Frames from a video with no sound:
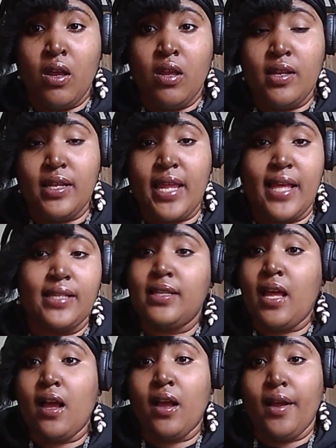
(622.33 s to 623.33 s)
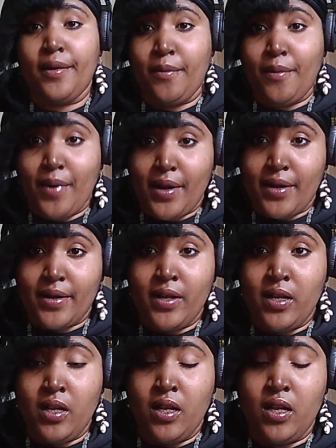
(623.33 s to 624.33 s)
That's not going to work.
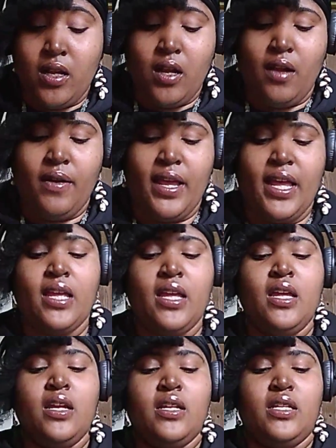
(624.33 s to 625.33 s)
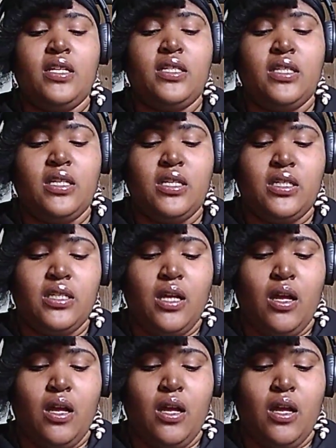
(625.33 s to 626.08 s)
Okay? This is